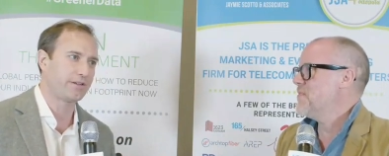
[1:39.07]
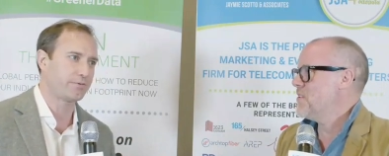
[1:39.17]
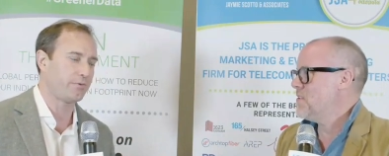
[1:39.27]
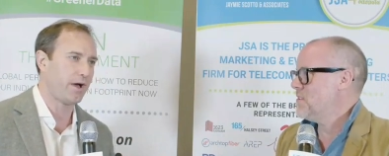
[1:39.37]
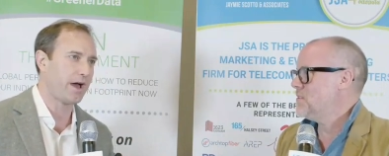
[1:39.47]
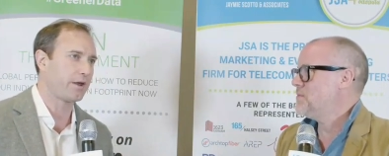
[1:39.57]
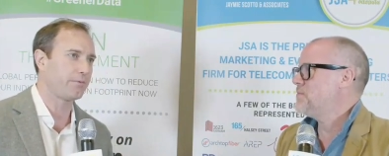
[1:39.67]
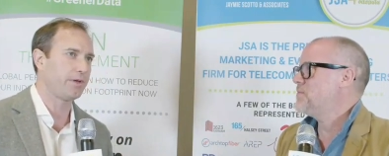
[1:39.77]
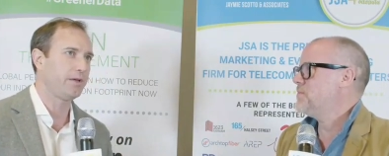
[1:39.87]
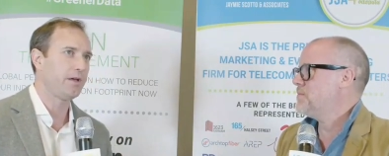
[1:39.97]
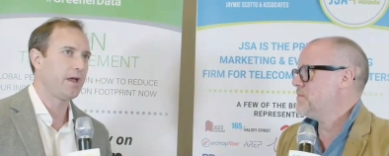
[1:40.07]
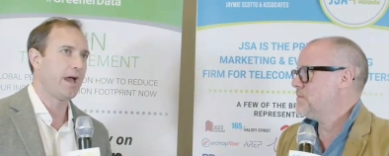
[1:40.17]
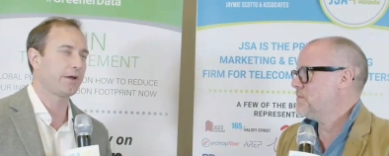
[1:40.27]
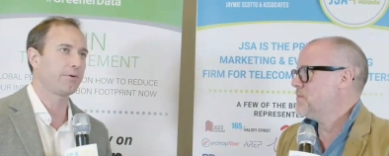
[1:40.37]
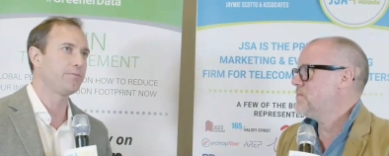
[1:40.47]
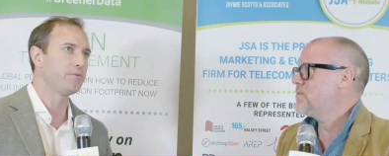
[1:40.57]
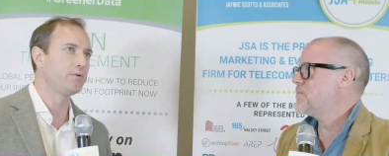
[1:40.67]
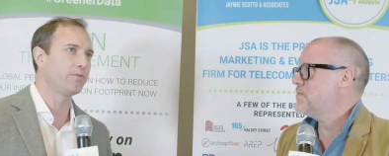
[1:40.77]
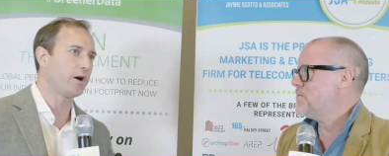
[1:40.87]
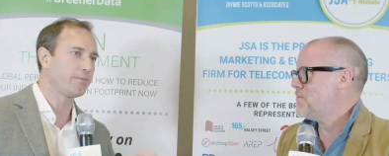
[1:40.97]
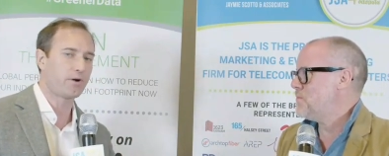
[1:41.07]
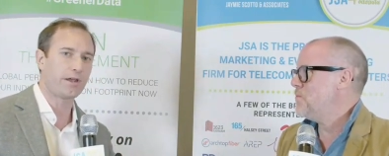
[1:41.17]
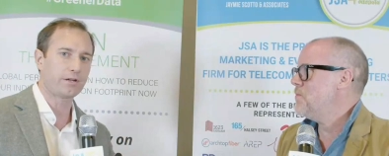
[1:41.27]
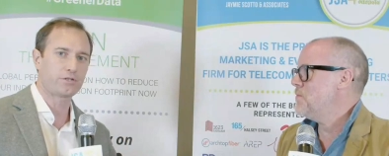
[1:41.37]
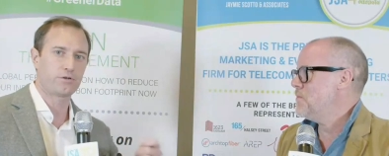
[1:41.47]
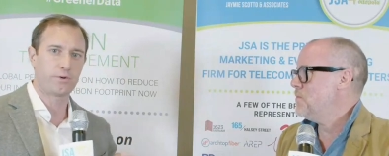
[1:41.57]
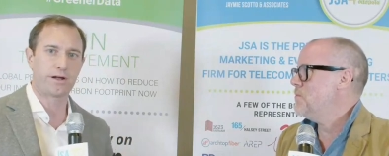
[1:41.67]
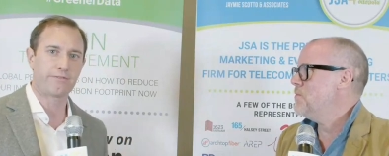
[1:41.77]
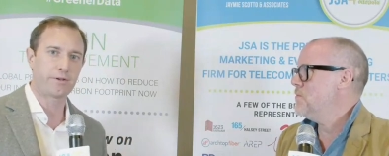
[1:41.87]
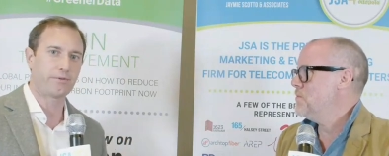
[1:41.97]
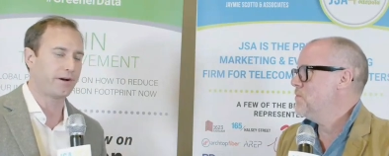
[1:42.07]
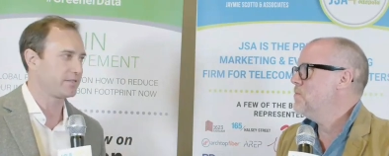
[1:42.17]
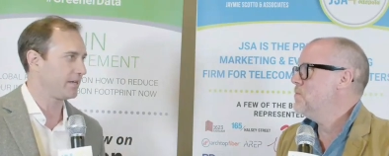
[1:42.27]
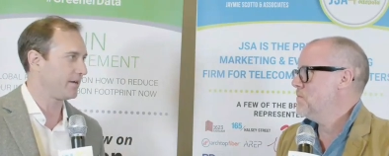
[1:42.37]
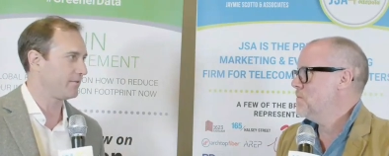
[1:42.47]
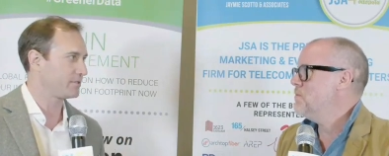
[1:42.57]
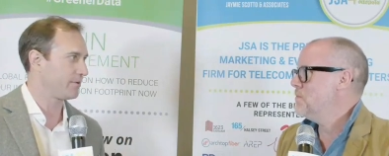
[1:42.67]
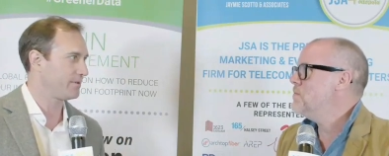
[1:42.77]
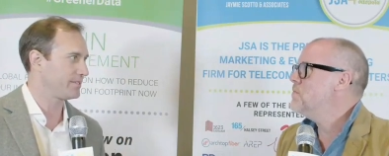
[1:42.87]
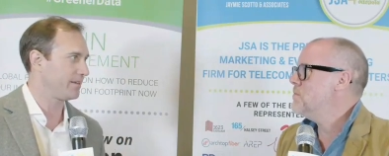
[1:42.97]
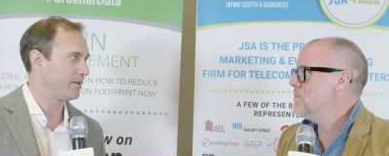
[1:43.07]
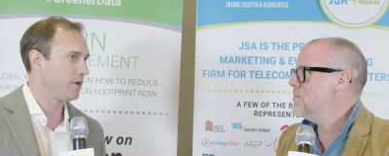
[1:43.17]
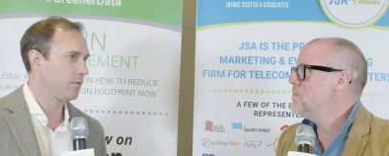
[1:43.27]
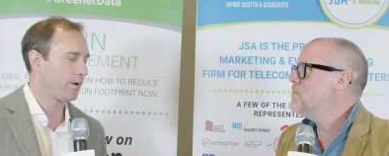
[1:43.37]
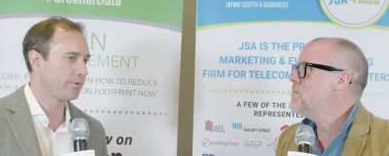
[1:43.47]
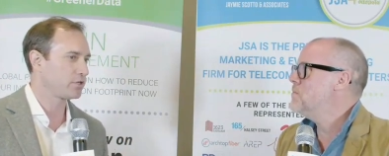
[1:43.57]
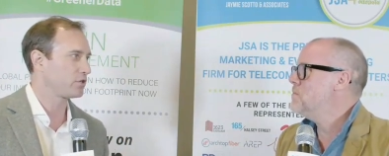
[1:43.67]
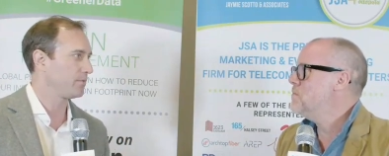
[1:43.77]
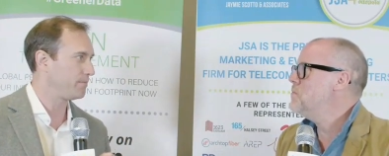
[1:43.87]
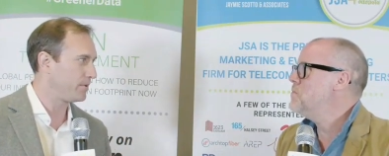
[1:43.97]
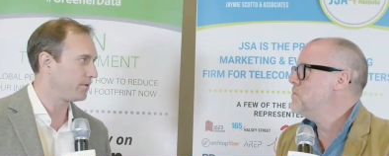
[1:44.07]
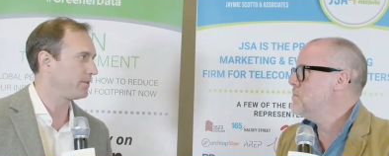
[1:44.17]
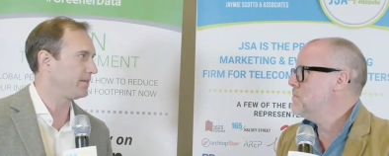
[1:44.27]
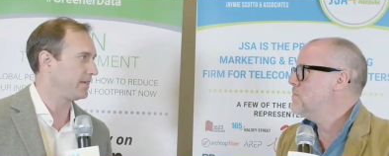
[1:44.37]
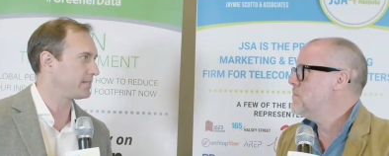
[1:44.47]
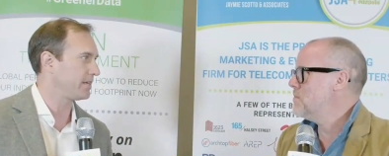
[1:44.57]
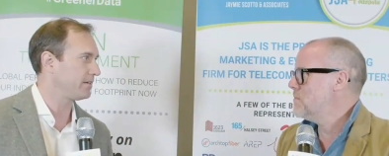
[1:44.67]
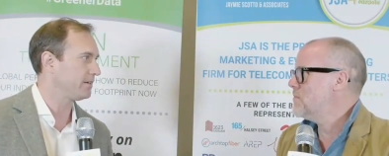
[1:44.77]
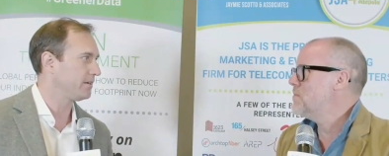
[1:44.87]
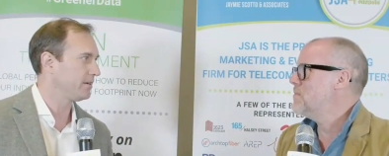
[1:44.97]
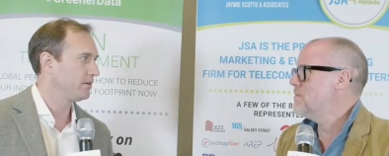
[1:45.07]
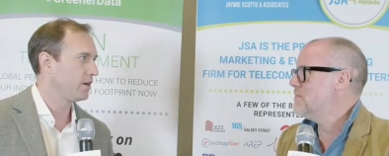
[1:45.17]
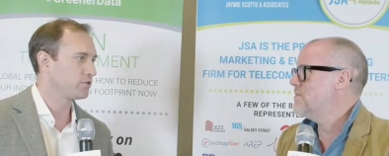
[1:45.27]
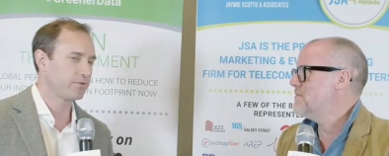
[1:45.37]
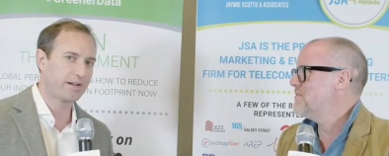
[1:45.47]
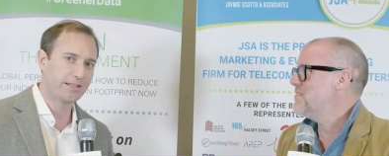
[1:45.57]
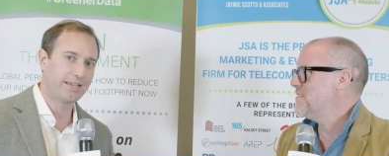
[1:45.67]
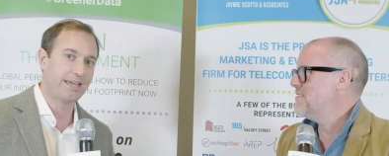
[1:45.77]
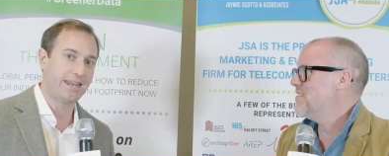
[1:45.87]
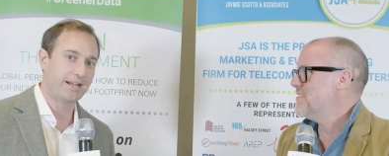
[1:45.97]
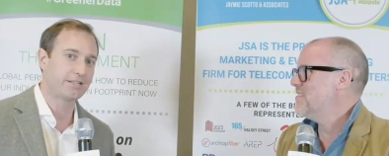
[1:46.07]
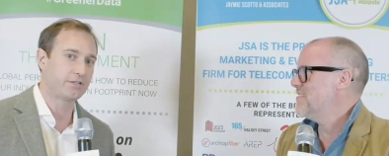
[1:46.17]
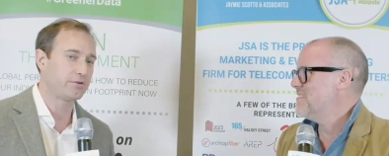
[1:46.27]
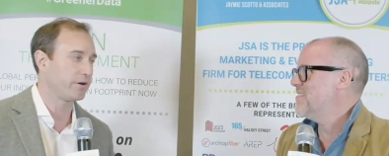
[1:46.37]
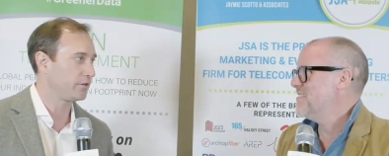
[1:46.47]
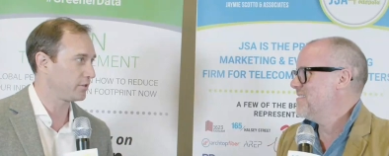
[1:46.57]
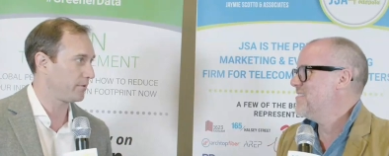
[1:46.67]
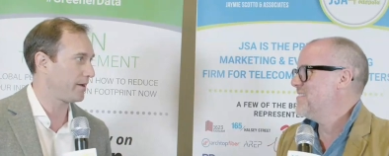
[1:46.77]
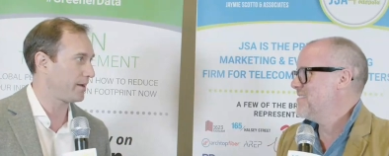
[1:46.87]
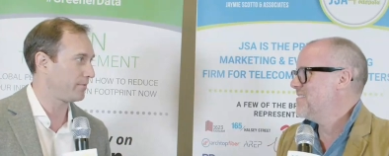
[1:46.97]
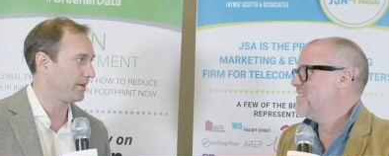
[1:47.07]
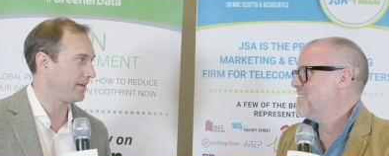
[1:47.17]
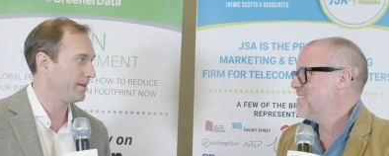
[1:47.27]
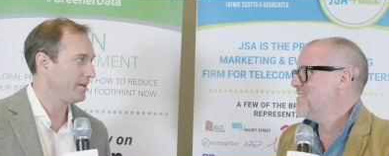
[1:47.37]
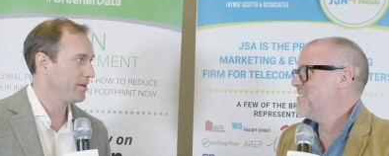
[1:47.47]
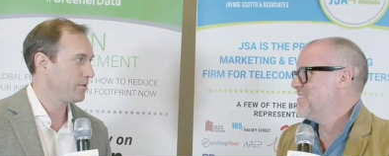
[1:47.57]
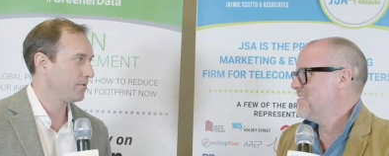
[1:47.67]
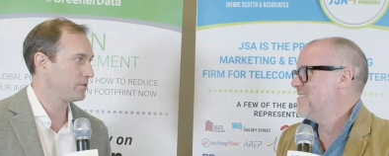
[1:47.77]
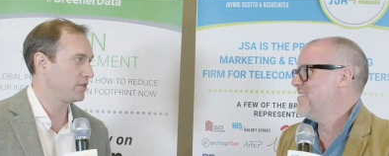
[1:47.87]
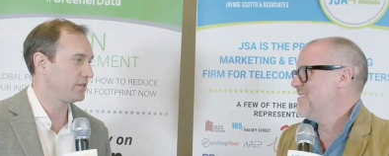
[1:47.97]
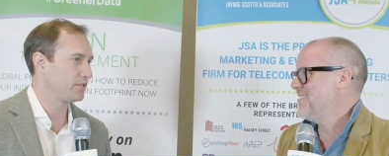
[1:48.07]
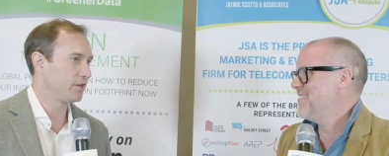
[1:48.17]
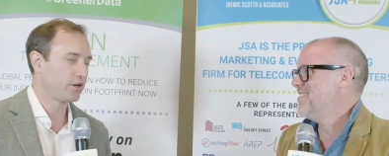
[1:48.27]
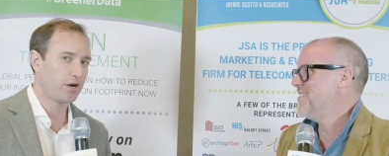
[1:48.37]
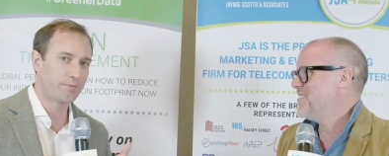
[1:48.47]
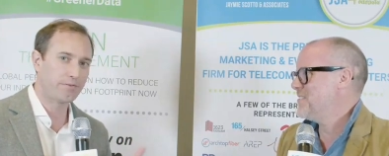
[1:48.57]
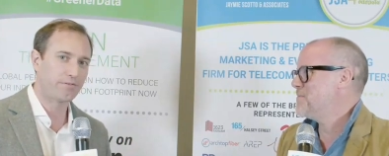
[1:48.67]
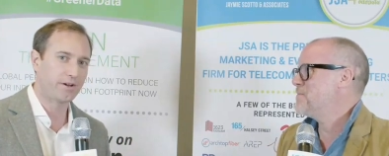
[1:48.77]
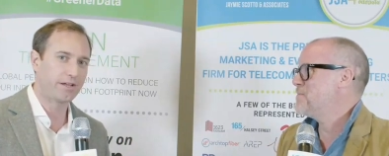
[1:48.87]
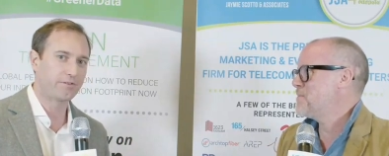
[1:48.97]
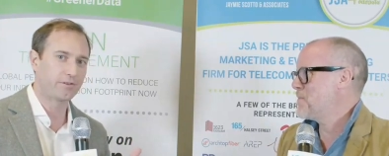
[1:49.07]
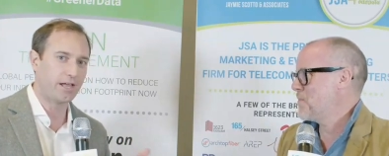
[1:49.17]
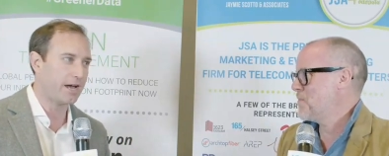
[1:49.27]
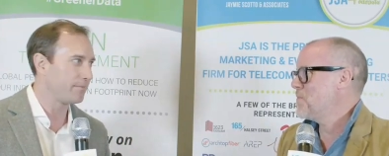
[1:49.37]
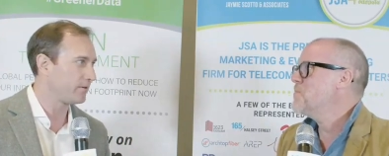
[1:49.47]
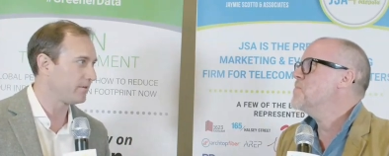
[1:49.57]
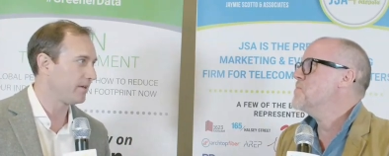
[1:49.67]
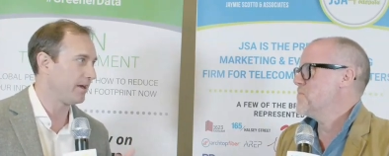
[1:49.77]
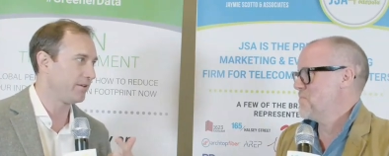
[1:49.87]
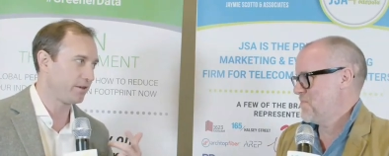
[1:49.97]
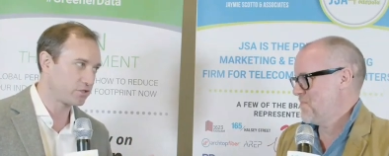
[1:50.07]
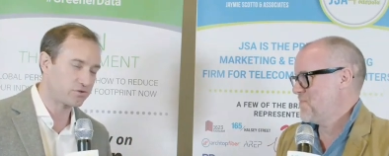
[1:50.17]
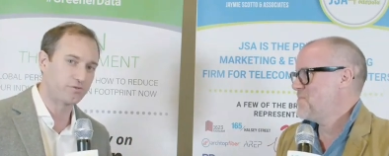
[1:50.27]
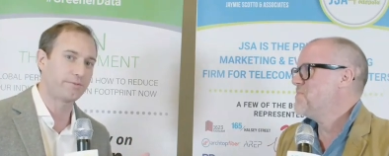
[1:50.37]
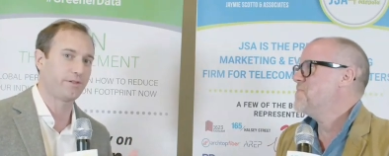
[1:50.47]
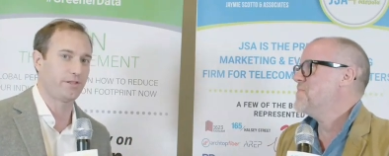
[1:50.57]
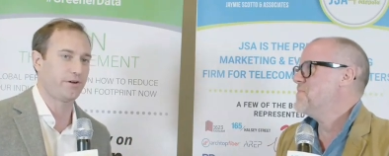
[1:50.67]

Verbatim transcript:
Speaker 1: out is, well, how do we how do we move our product to where everybody wants it? So we said, why don't we just go build a data center directly connected to our nuclear power plant, which is carbon-free, reliable, and extremely